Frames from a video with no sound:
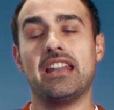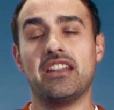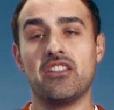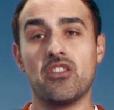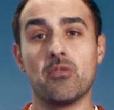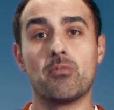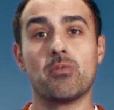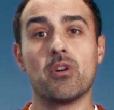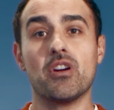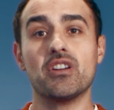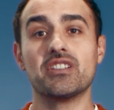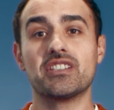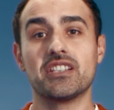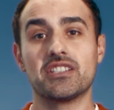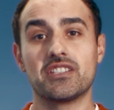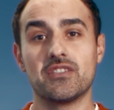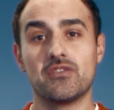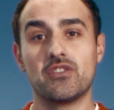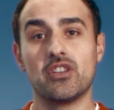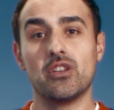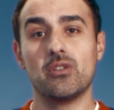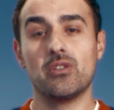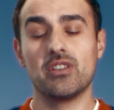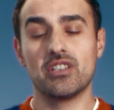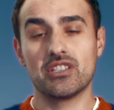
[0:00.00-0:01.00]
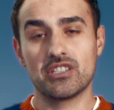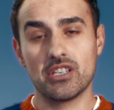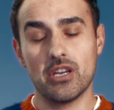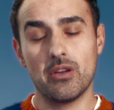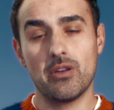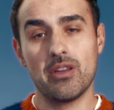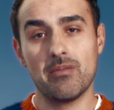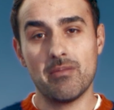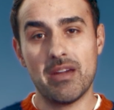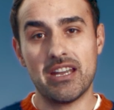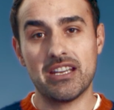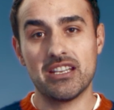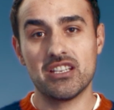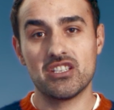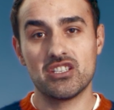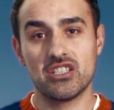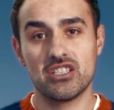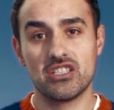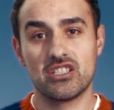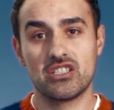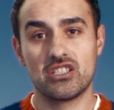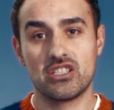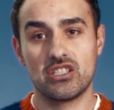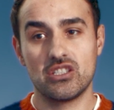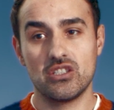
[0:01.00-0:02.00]
and in the process of doing so, he
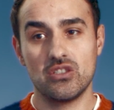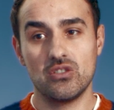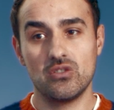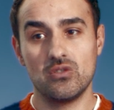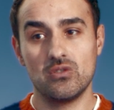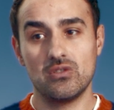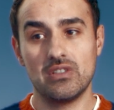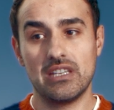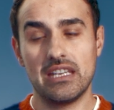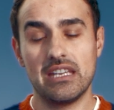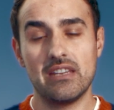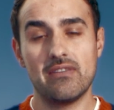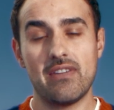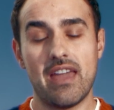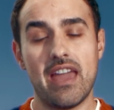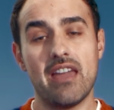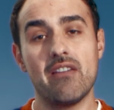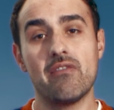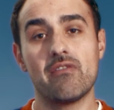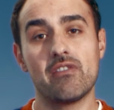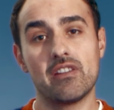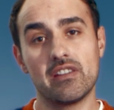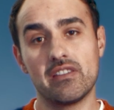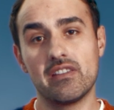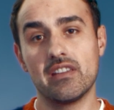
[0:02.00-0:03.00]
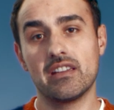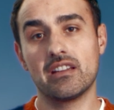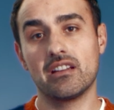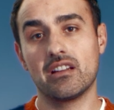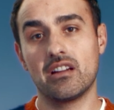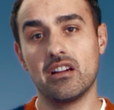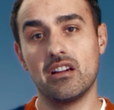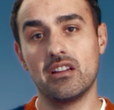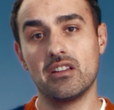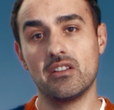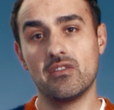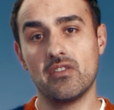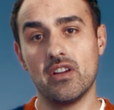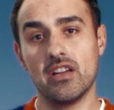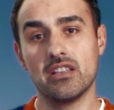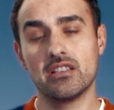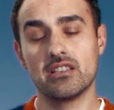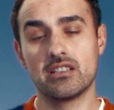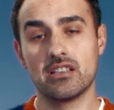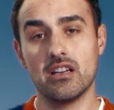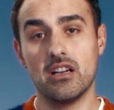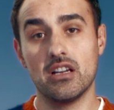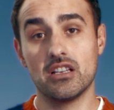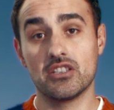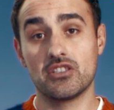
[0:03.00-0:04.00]
manages to leave everything kind of
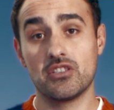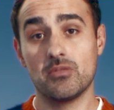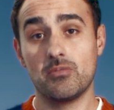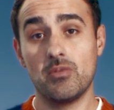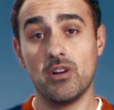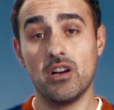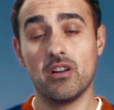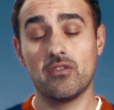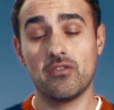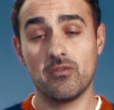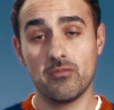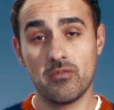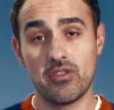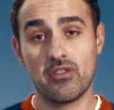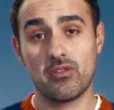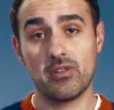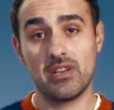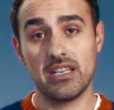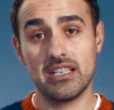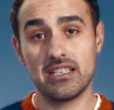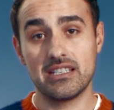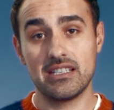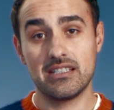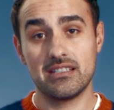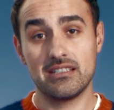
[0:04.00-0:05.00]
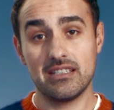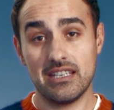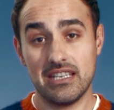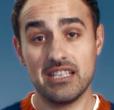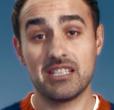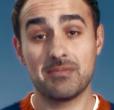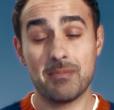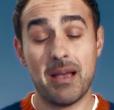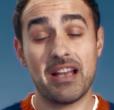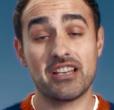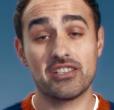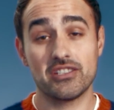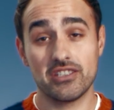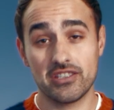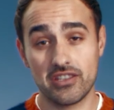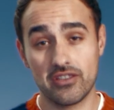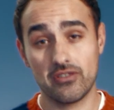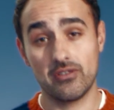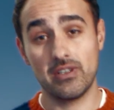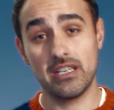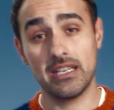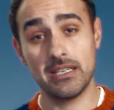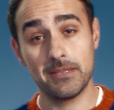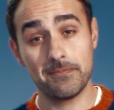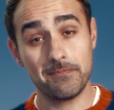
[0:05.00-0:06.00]
untouched apart from he smashes
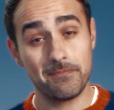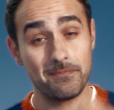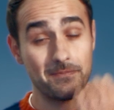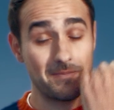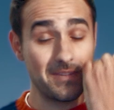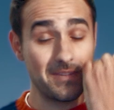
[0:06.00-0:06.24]
three